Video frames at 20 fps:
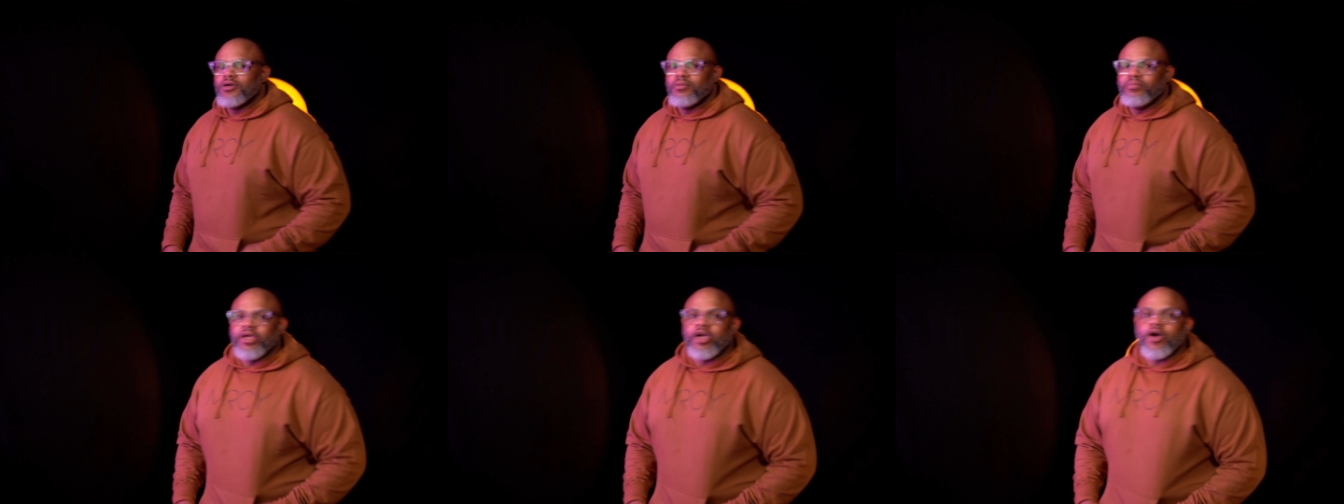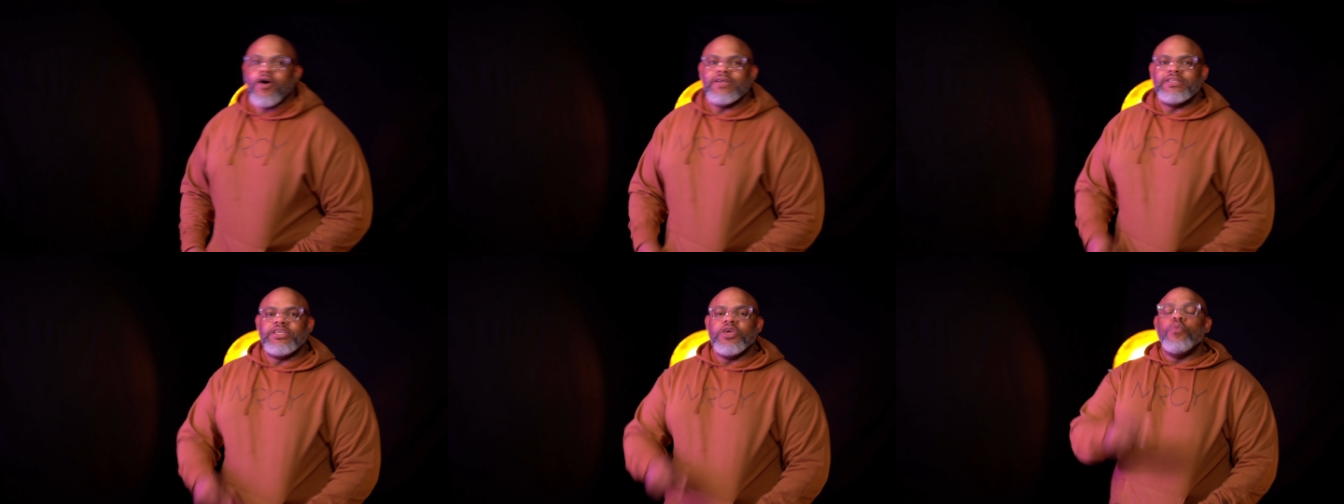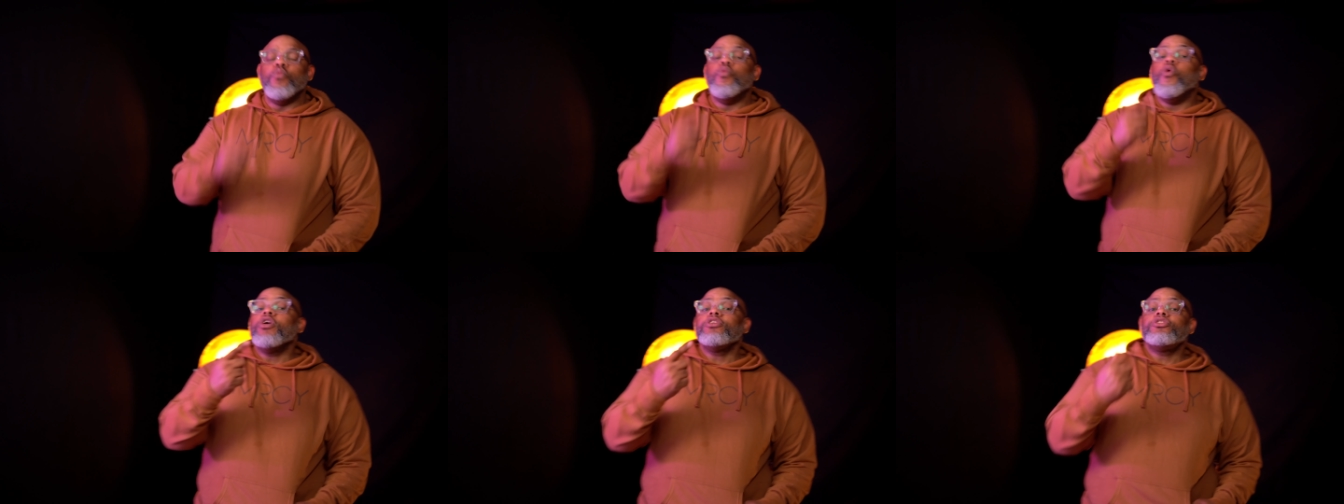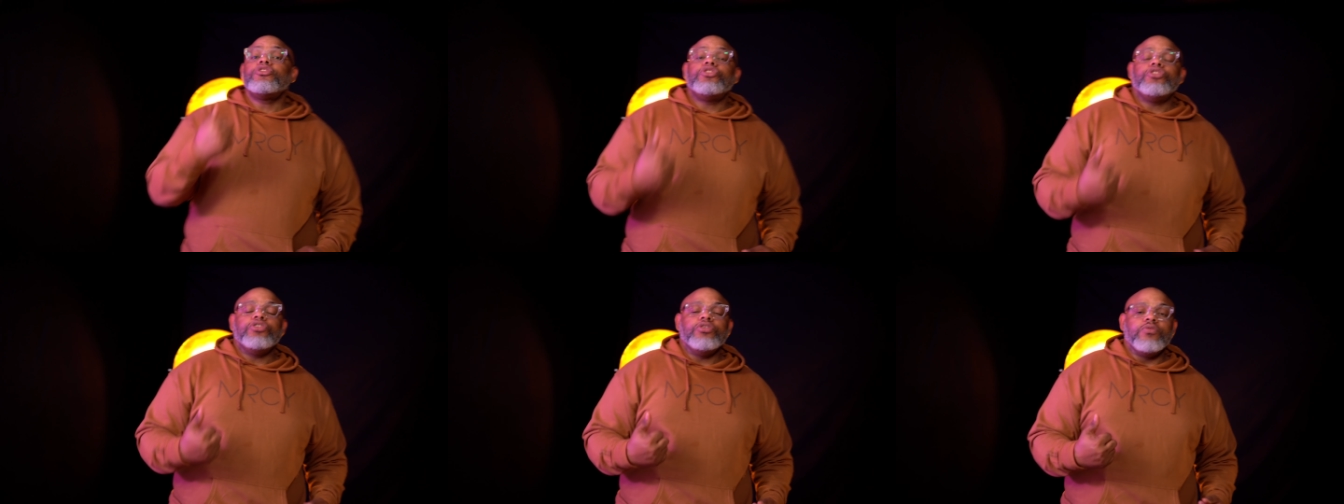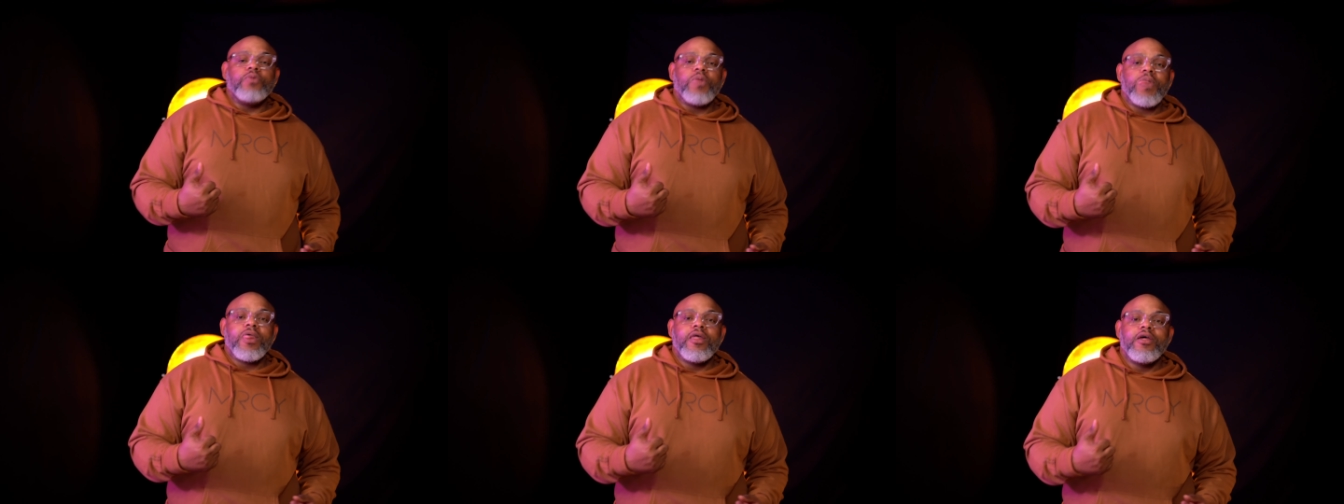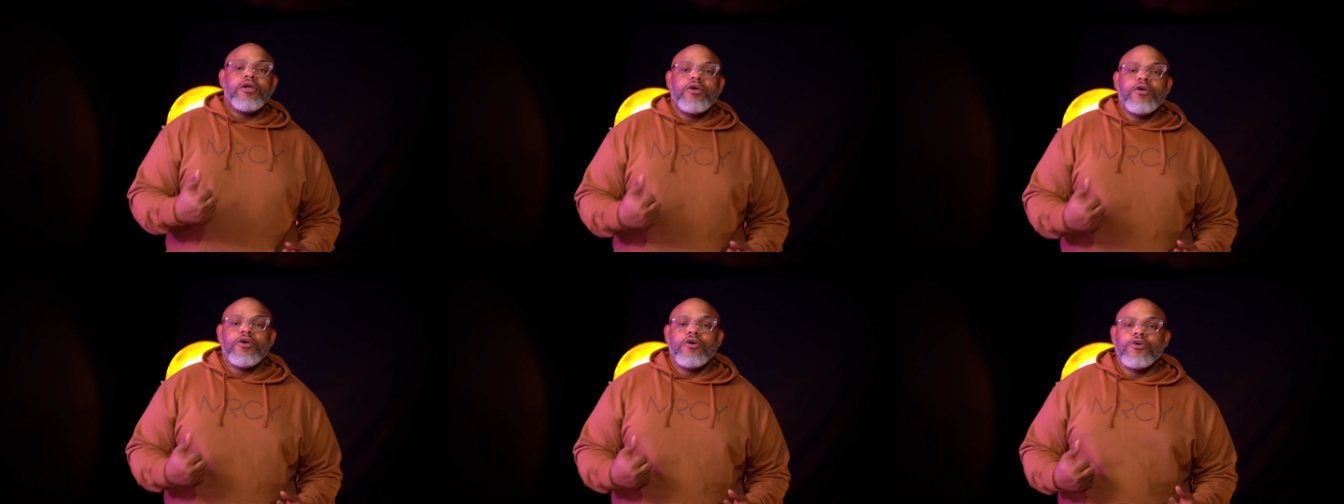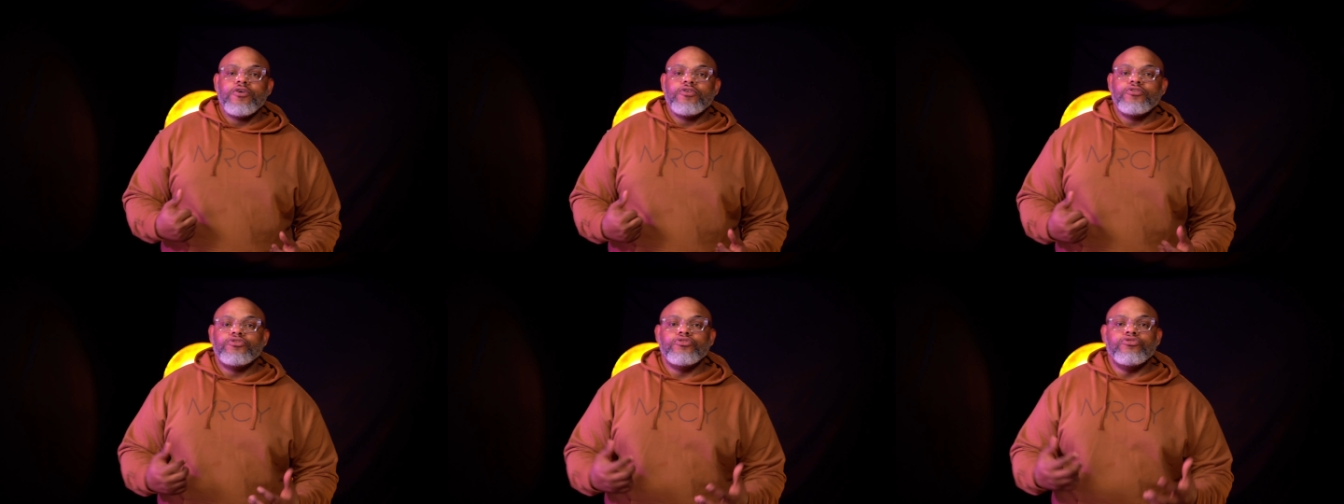because he wants you
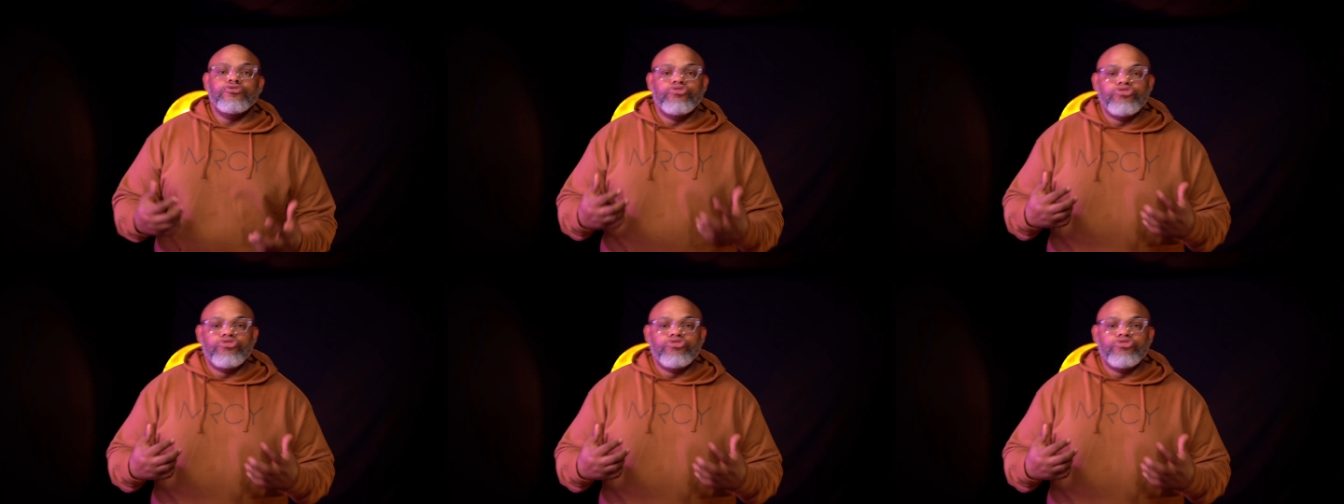to